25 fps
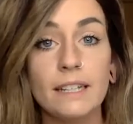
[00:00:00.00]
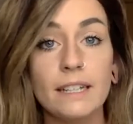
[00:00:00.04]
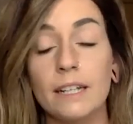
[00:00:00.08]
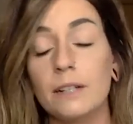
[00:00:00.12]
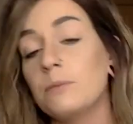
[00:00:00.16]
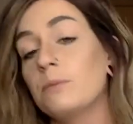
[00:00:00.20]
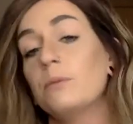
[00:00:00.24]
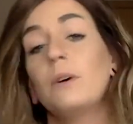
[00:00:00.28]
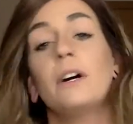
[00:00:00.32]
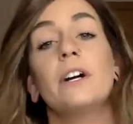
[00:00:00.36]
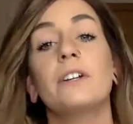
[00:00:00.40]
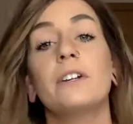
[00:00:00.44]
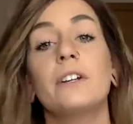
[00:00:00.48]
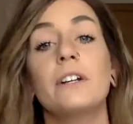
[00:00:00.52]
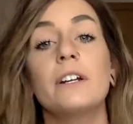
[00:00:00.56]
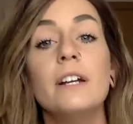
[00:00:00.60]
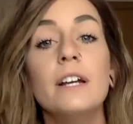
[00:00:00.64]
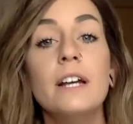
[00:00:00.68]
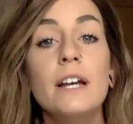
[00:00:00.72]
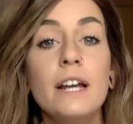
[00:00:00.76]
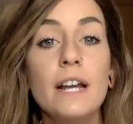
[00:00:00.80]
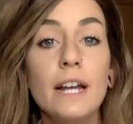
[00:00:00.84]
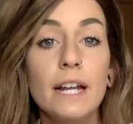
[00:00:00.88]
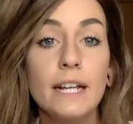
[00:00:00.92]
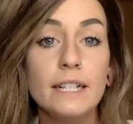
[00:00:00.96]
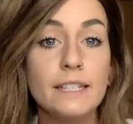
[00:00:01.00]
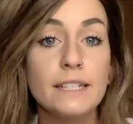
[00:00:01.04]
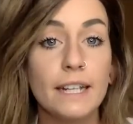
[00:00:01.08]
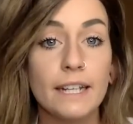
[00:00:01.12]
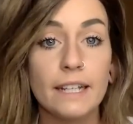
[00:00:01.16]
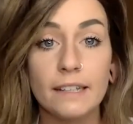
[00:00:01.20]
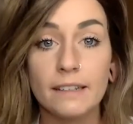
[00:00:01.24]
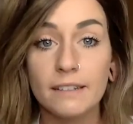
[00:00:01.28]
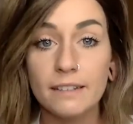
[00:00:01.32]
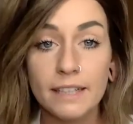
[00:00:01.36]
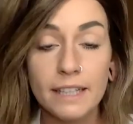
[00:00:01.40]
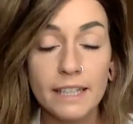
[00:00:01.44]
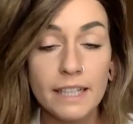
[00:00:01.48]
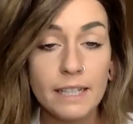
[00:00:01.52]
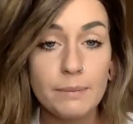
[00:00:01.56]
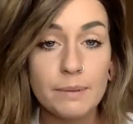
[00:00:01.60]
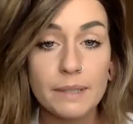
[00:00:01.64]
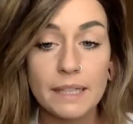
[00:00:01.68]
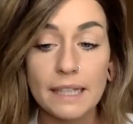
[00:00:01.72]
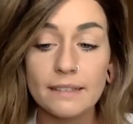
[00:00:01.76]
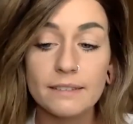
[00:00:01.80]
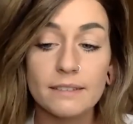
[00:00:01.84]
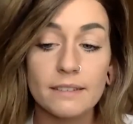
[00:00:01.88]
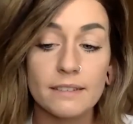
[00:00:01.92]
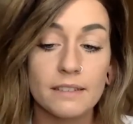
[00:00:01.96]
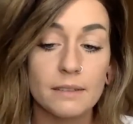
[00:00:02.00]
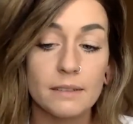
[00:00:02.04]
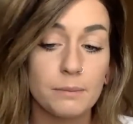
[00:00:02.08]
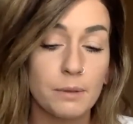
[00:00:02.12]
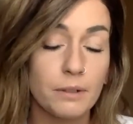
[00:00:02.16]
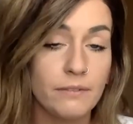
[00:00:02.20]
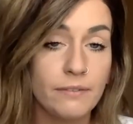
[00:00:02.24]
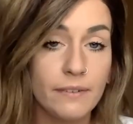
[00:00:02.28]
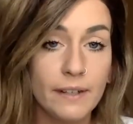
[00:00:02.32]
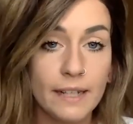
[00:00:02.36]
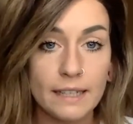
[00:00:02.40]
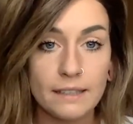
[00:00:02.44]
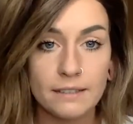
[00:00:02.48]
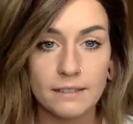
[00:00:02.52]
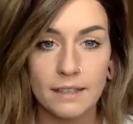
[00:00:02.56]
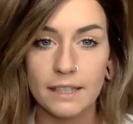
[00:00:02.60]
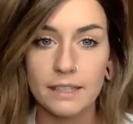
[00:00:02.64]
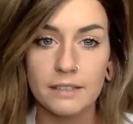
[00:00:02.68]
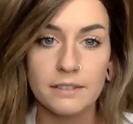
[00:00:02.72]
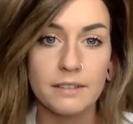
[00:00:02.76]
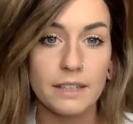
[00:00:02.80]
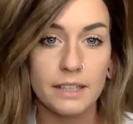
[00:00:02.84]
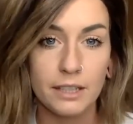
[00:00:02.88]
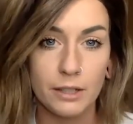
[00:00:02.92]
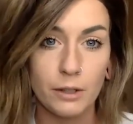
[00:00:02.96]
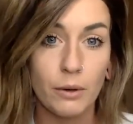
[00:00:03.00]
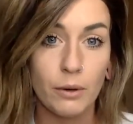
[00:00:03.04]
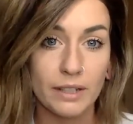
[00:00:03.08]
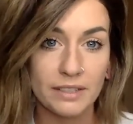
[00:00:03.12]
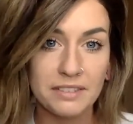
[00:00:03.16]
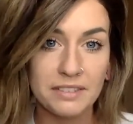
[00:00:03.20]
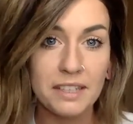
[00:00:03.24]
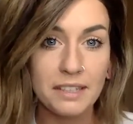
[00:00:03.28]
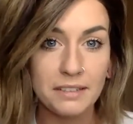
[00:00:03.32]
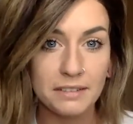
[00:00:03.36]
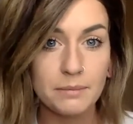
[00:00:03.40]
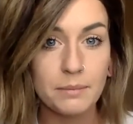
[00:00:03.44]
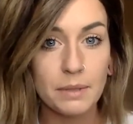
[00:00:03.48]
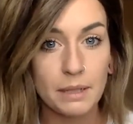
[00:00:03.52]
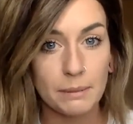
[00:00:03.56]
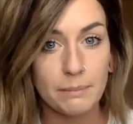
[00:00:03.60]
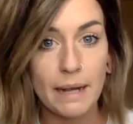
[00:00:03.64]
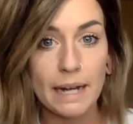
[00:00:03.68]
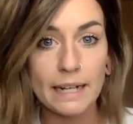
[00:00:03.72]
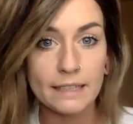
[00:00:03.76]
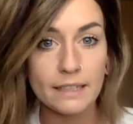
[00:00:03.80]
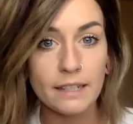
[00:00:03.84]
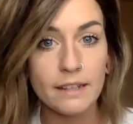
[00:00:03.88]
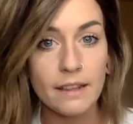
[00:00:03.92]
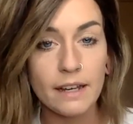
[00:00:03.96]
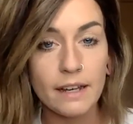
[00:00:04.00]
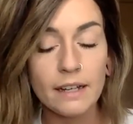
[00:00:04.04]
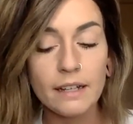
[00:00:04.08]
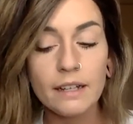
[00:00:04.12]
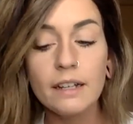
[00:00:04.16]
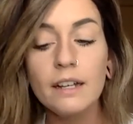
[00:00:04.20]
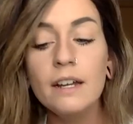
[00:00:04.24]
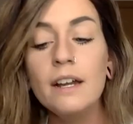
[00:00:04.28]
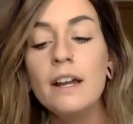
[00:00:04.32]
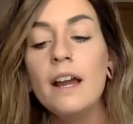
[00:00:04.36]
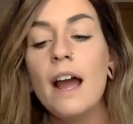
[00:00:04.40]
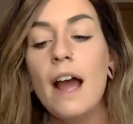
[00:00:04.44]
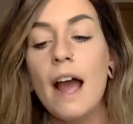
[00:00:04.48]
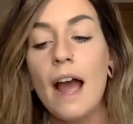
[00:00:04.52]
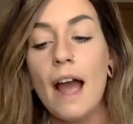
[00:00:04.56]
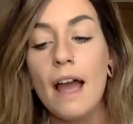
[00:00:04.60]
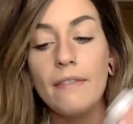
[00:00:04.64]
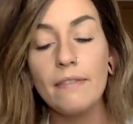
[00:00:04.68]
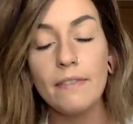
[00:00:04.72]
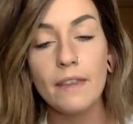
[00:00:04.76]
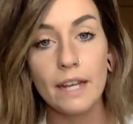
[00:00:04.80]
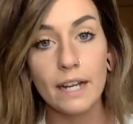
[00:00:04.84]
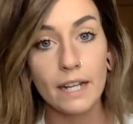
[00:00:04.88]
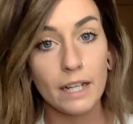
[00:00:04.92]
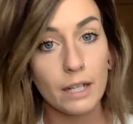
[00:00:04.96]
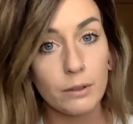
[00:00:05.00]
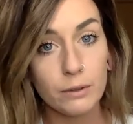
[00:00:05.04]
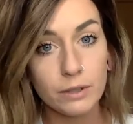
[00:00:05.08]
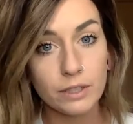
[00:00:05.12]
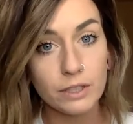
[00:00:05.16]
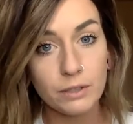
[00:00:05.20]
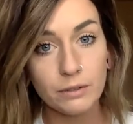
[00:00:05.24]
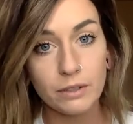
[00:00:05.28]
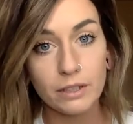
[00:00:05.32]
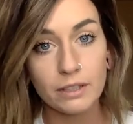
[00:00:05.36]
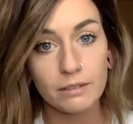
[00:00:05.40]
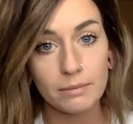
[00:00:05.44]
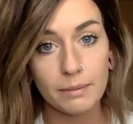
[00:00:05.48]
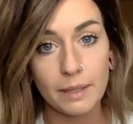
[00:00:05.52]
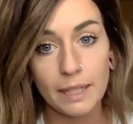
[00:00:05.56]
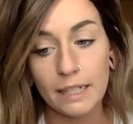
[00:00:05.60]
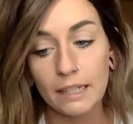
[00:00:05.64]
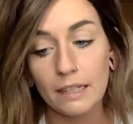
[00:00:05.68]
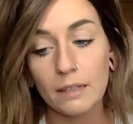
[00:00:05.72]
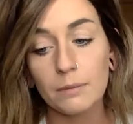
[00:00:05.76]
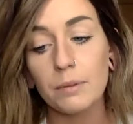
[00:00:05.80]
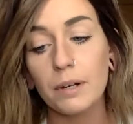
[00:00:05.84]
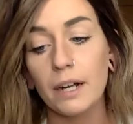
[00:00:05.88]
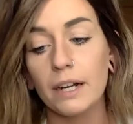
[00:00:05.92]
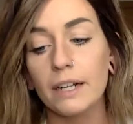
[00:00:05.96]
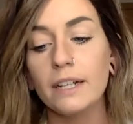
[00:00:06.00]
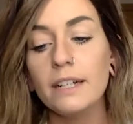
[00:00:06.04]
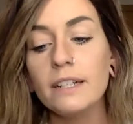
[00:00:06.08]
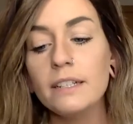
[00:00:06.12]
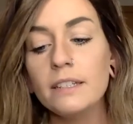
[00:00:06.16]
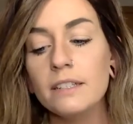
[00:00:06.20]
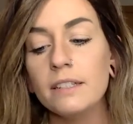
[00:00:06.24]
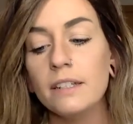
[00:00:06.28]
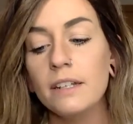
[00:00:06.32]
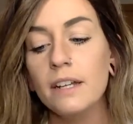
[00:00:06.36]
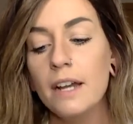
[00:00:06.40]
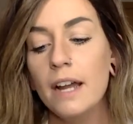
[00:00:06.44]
Like water intake is key, but that's the simple fix. I just, you know, I say something back to that, and then I go into explaining the product.